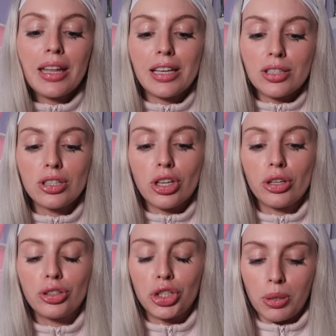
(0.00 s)
This is
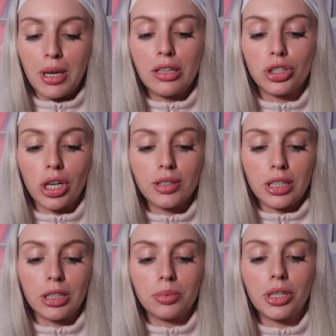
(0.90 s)
duping the Charlotte
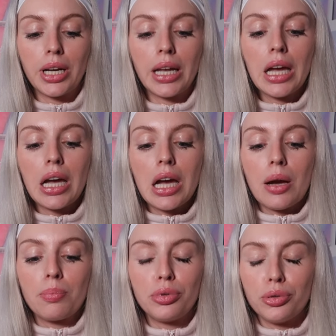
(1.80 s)
Tilbury
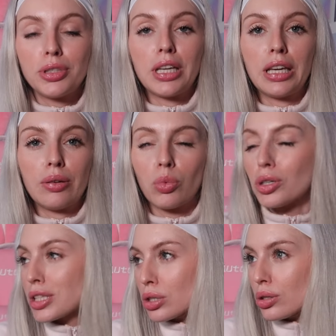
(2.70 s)
Beauty,
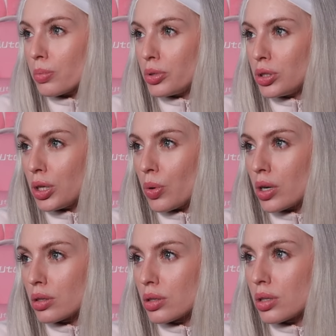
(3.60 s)
what's it called? Beauty
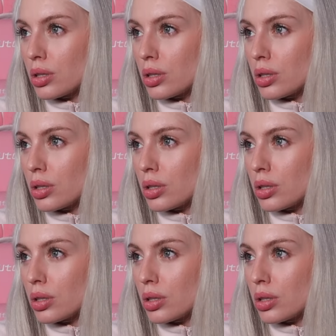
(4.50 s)
Wand?